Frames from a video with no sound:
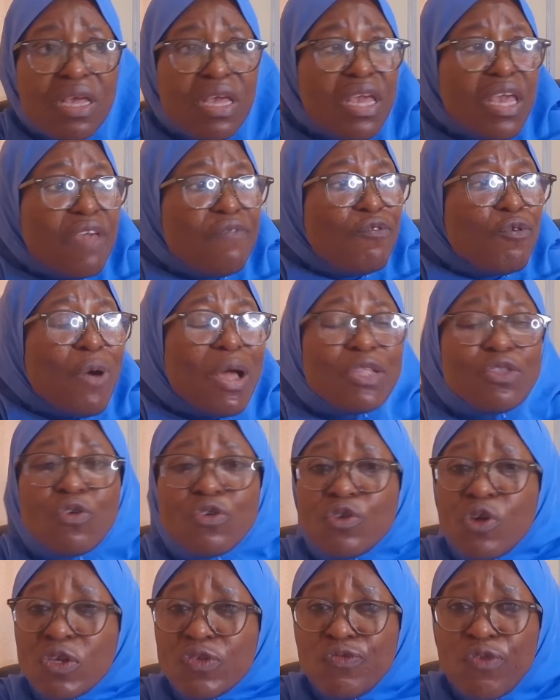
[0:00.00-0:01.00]
If you want
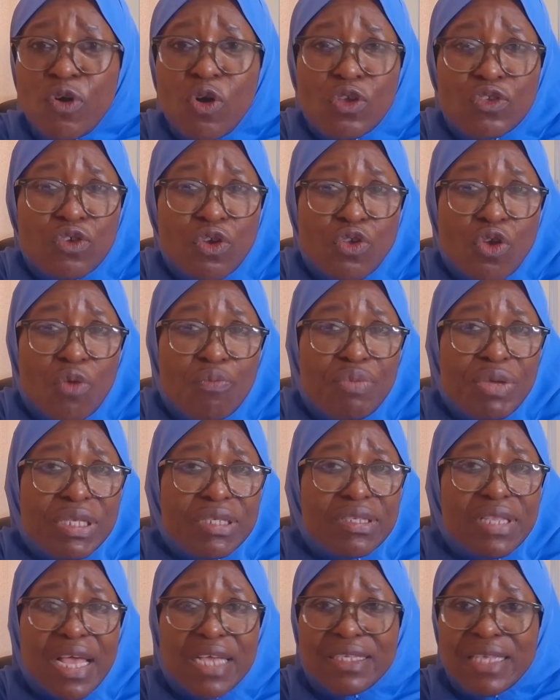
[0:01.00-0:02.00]
to just focus on your
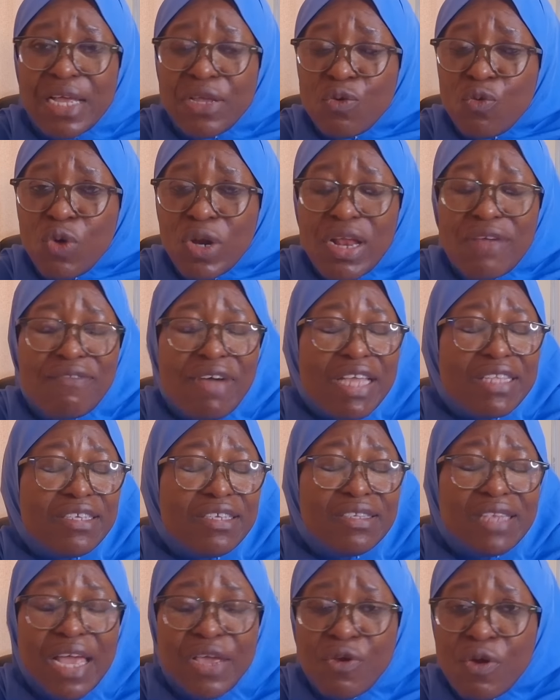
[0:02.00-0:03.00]
business and whatever it
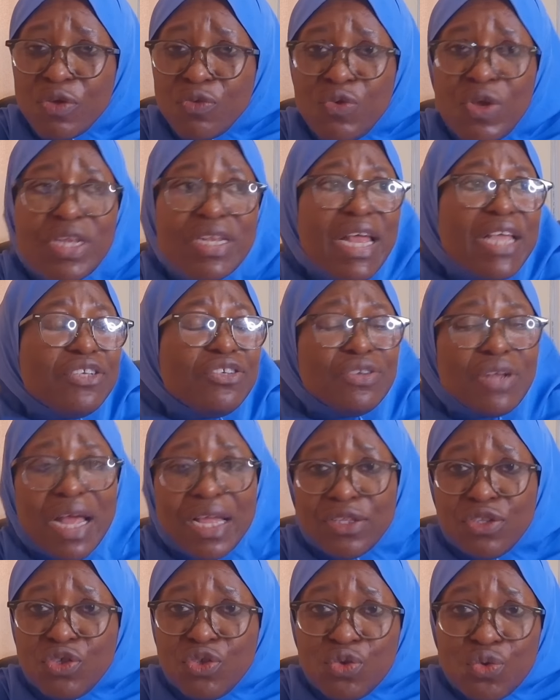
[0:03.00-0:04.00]
is that you are doing in
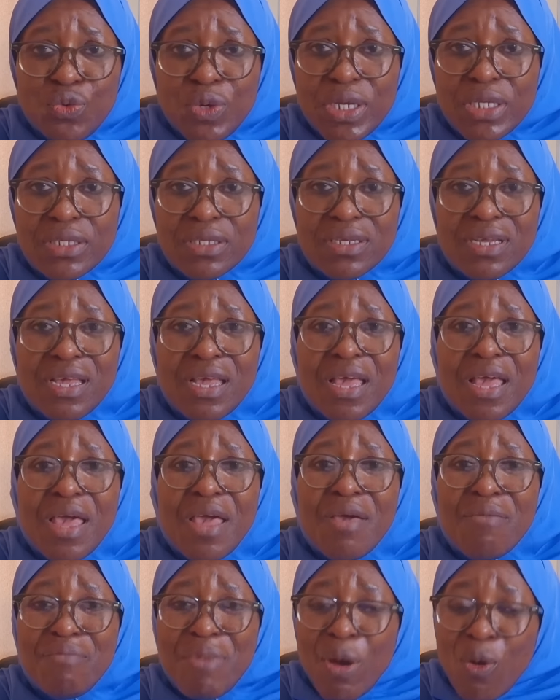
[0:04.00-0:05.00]
Nigeria, do it.
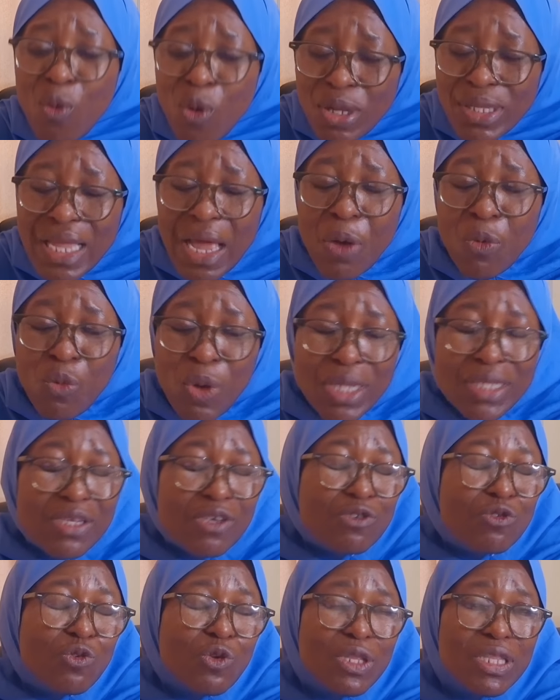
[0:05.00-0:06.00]
But what I want
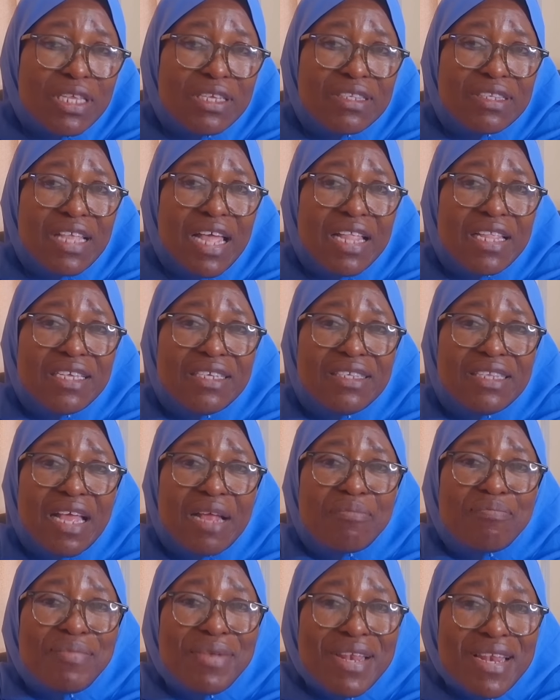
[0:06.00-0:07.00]
us to understand is
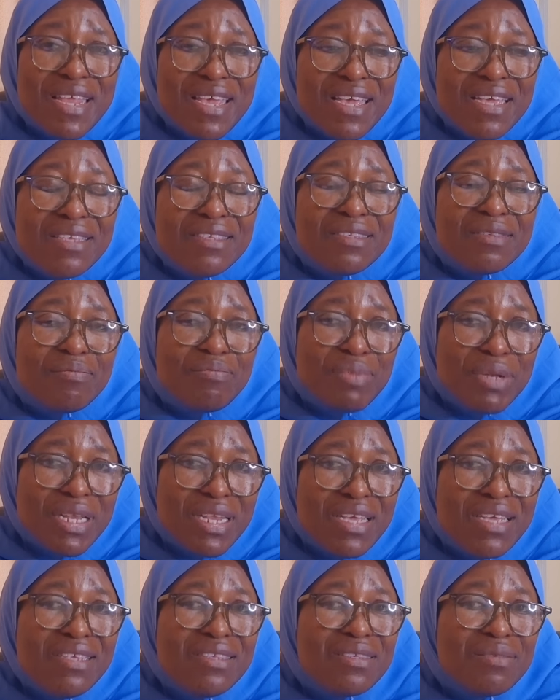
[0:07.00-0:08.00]
that please,
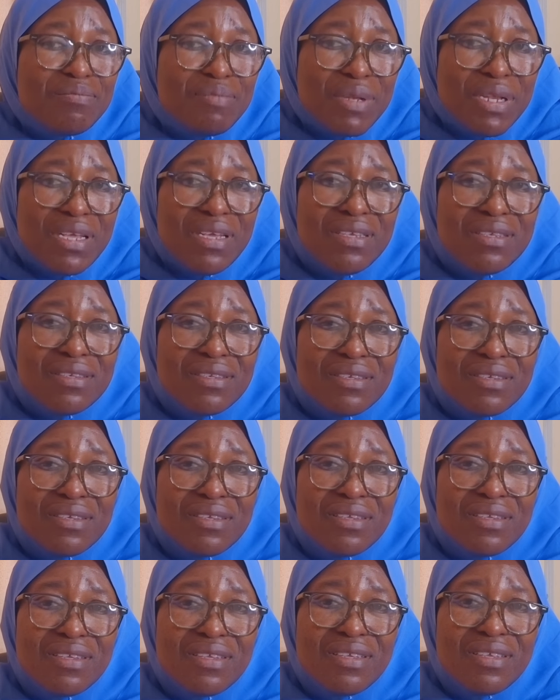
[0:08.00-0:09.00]
please, please,
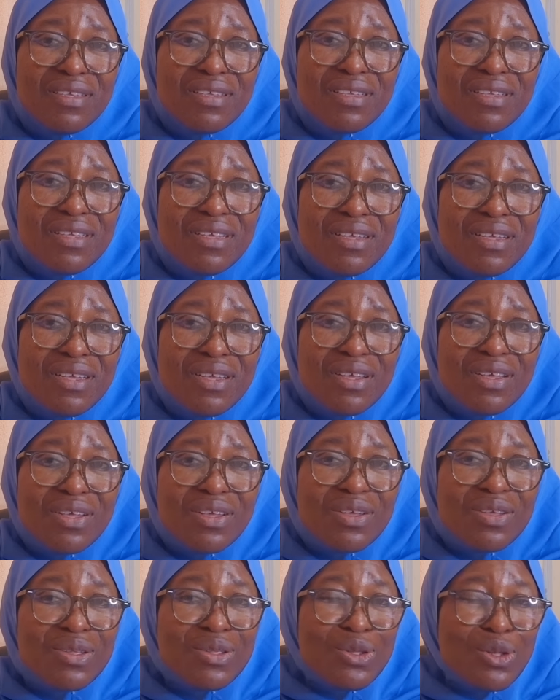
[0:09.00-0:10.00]

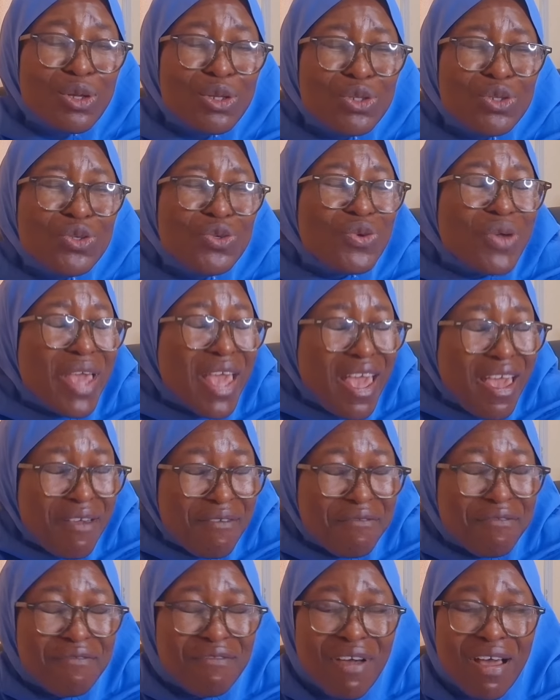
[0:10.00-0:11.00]
don't you
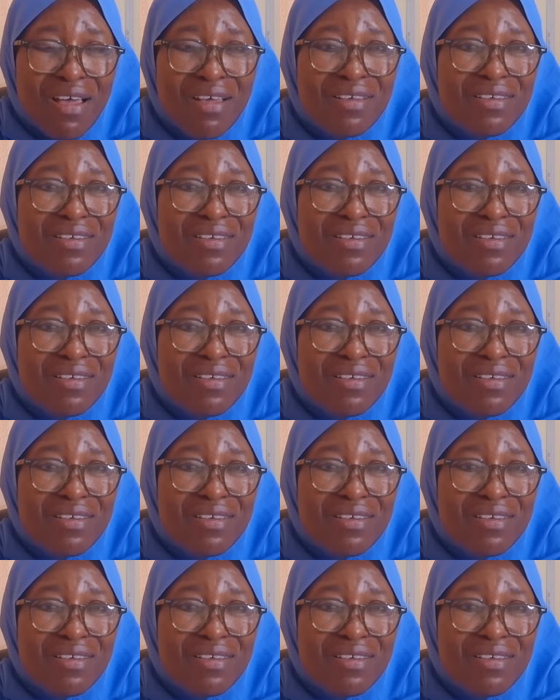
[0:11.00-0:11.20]
ever